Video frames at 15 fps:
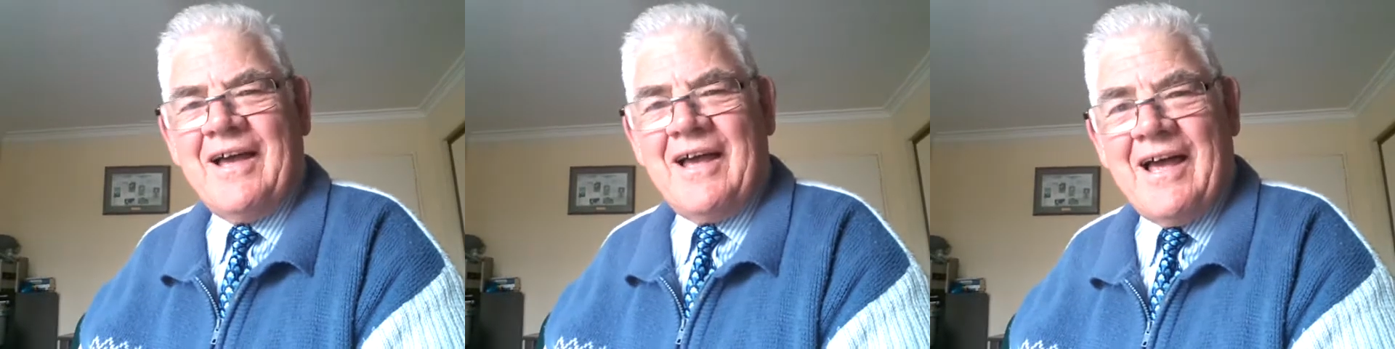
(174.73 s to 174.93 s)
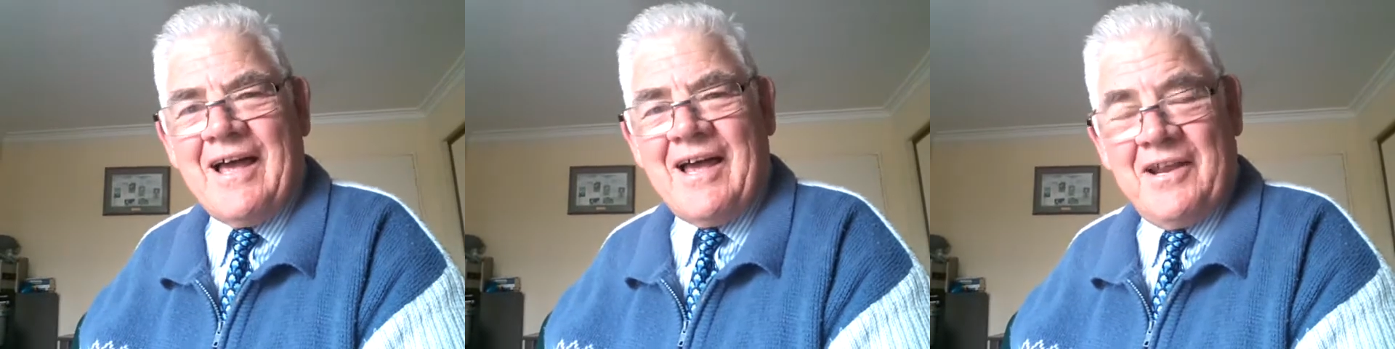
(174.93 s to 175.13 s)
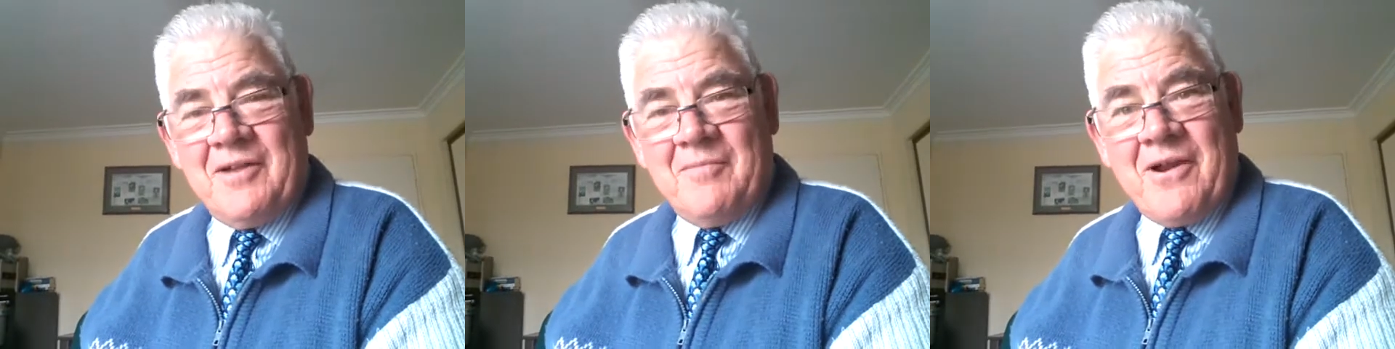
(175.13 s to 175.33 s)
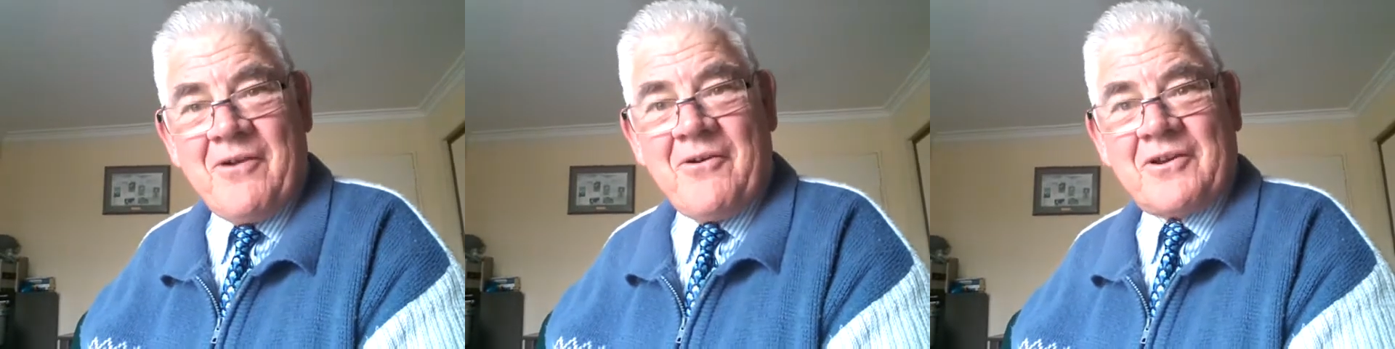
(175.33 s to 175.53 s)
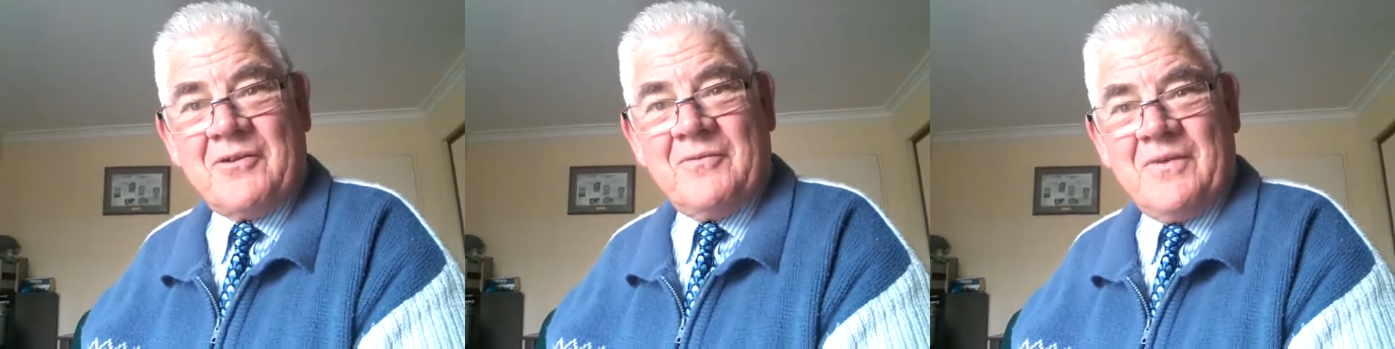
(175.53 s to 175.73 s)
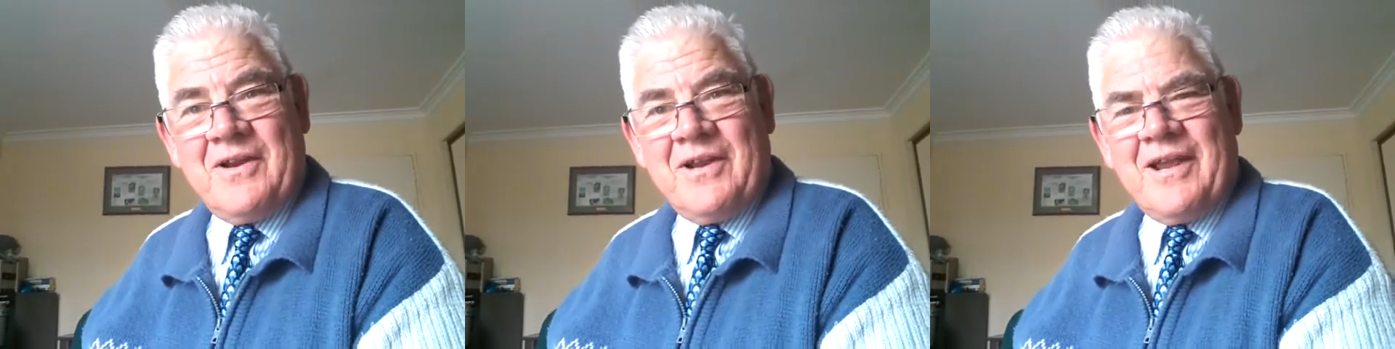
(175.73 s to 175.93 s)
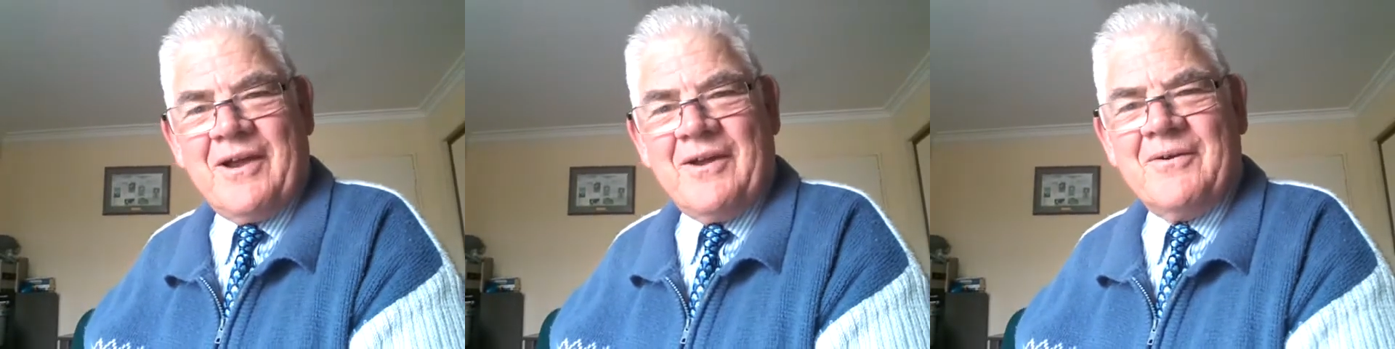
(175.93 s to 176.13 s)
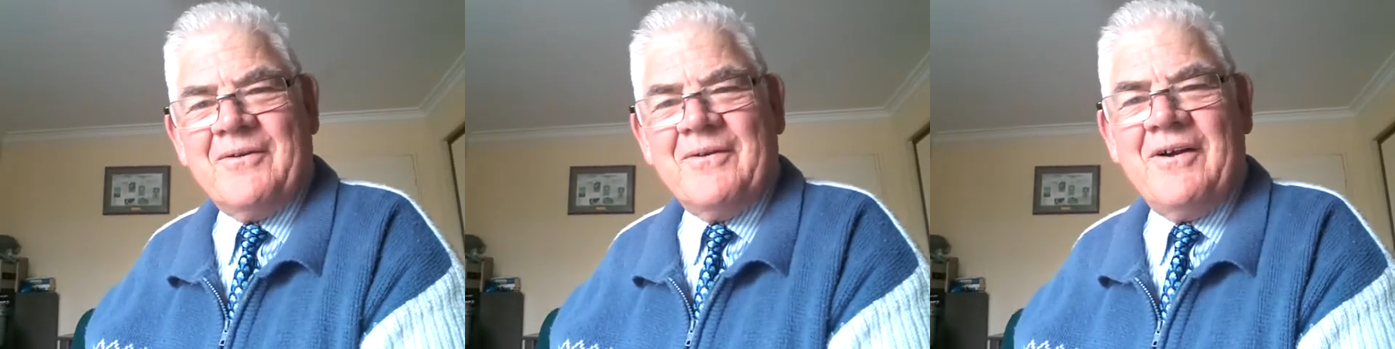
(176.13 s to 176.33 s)
an American
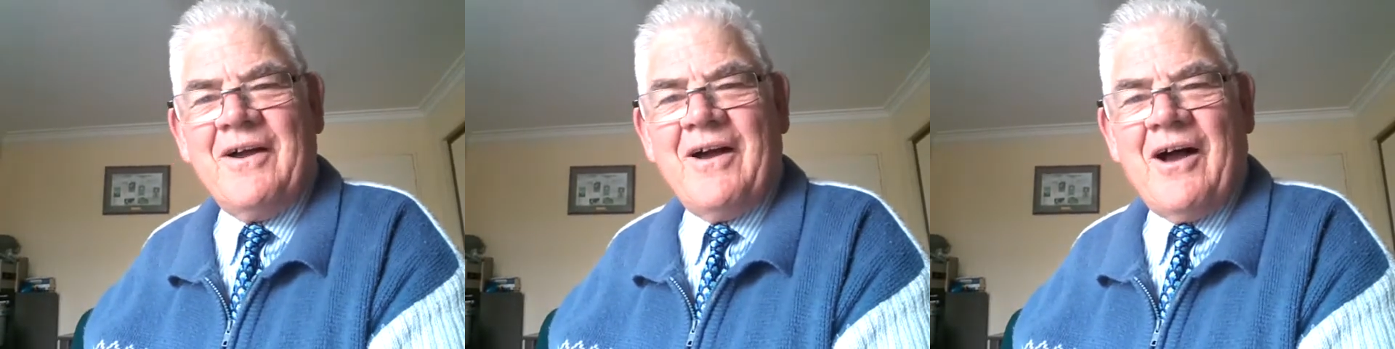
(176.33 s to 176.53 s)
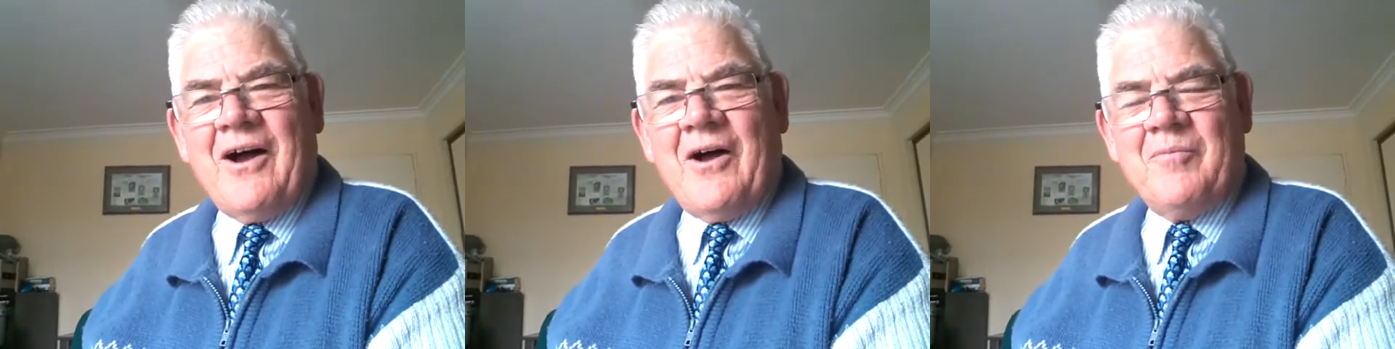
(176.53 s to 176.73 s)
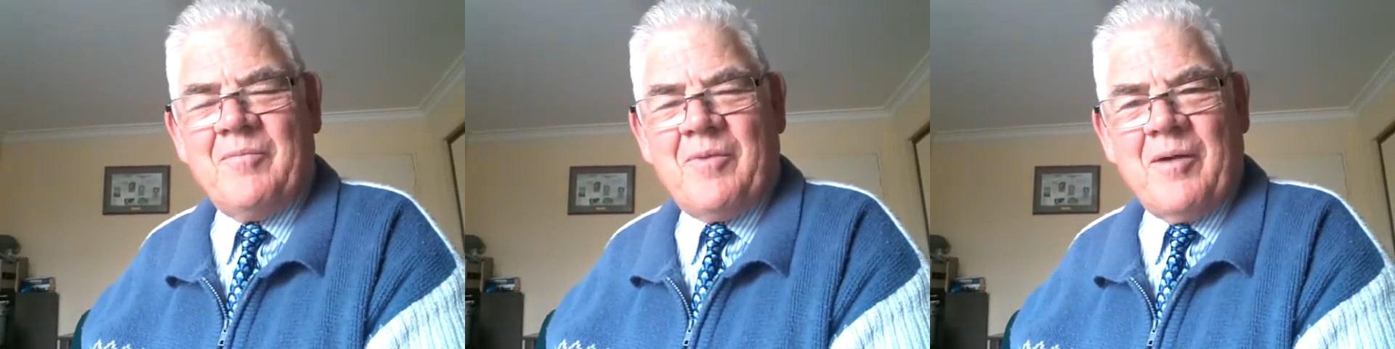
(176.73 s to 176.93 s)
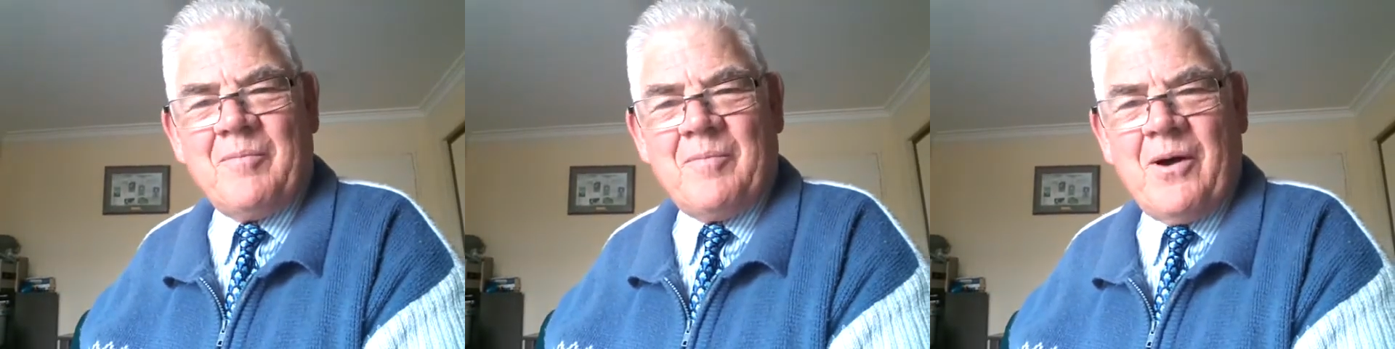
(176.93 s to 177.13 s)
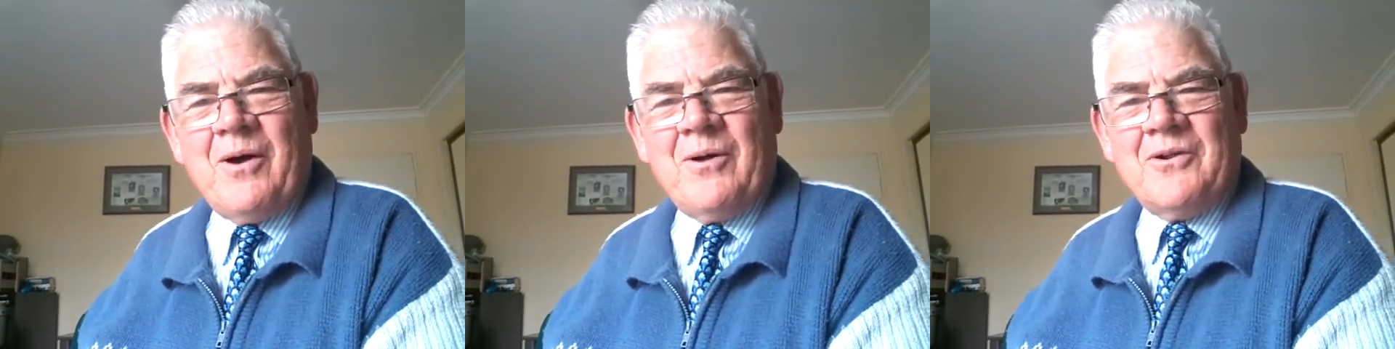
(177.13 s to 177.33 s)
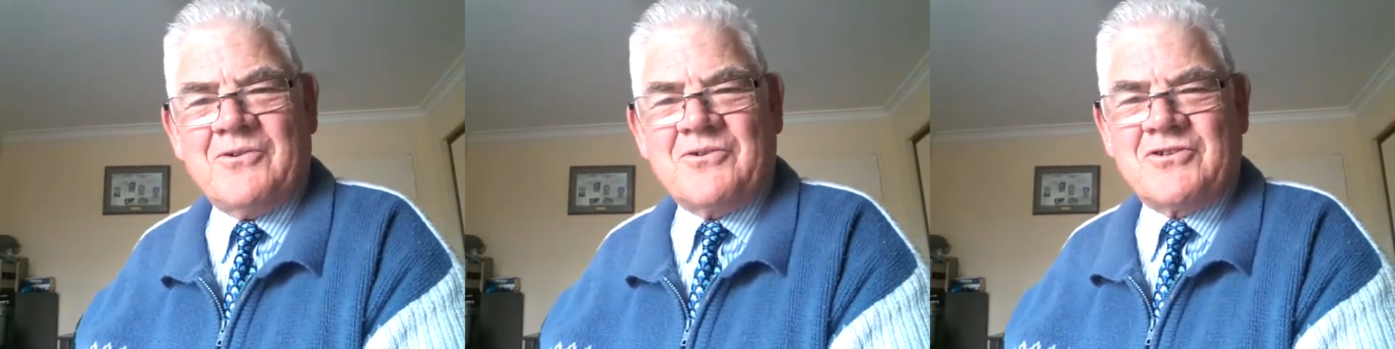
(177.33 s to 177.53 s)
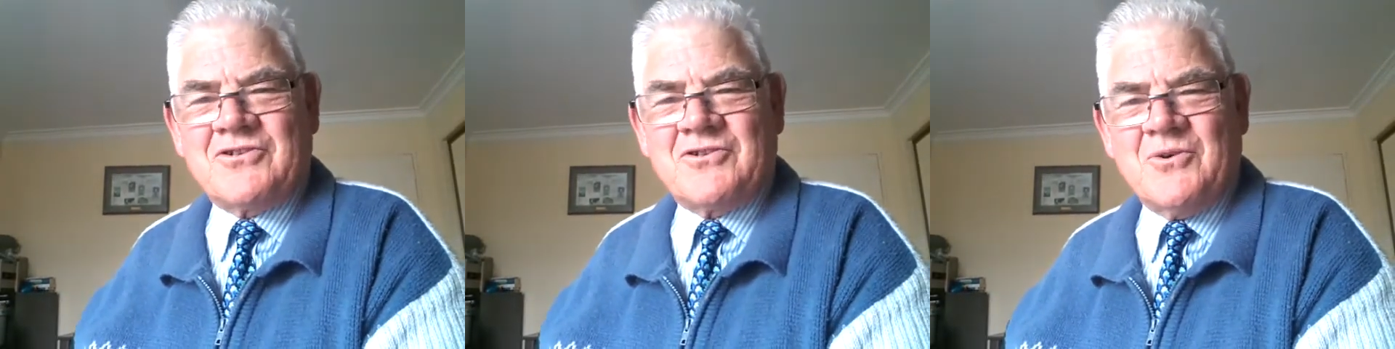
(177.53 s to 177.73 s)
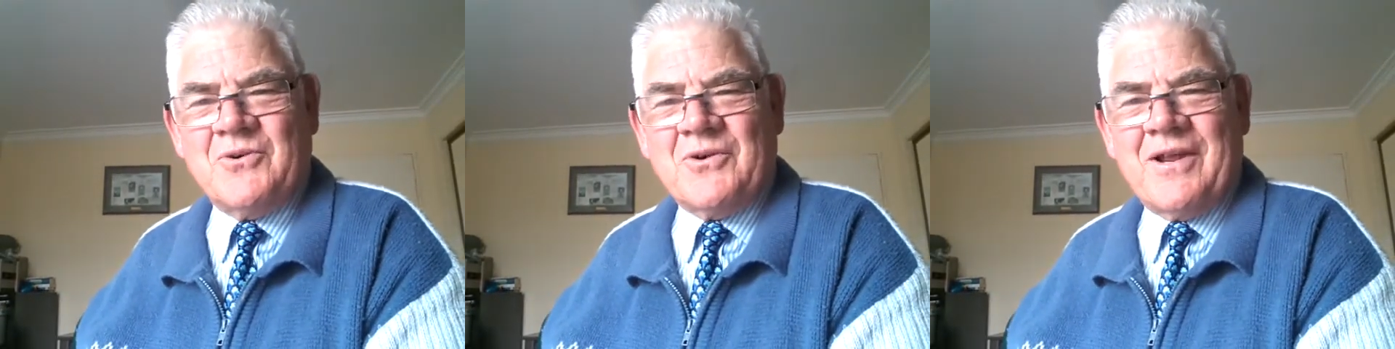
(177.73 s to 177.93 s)
video, on bipolar
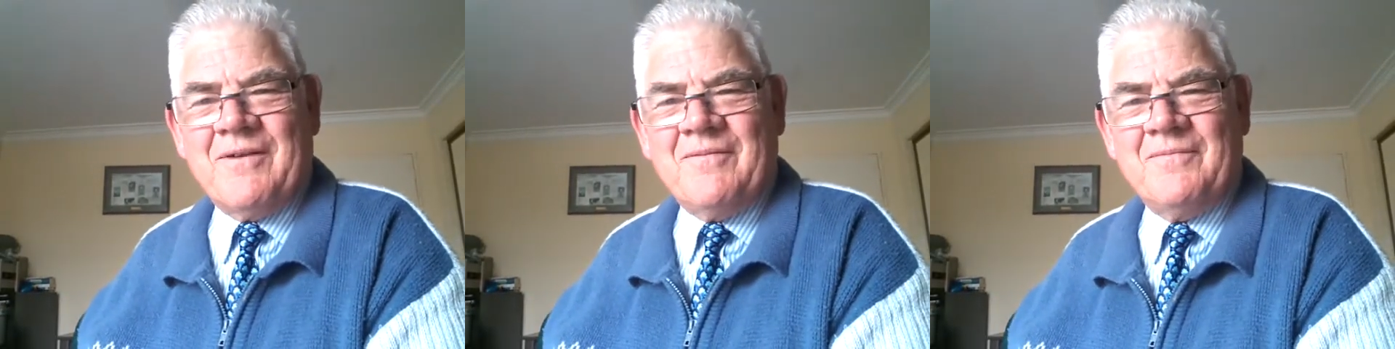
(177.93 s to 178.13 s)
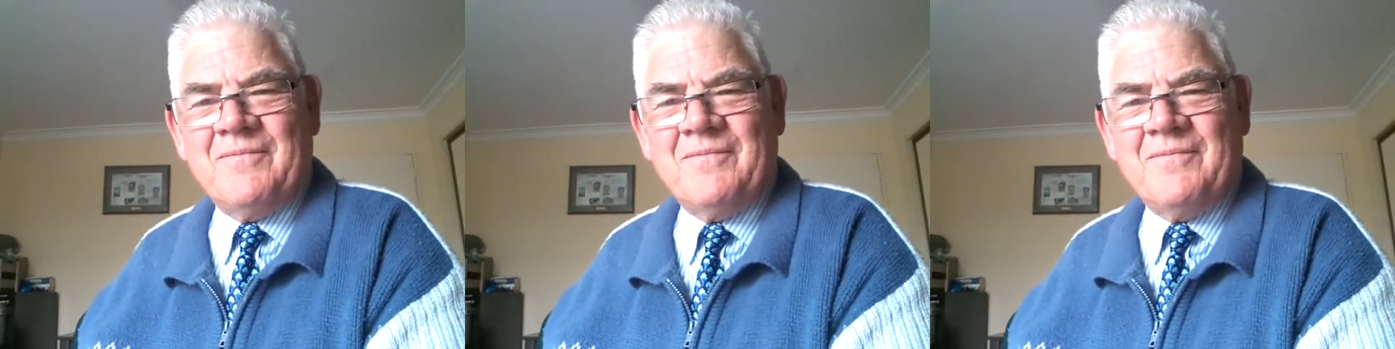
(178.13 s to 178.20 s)
disorder.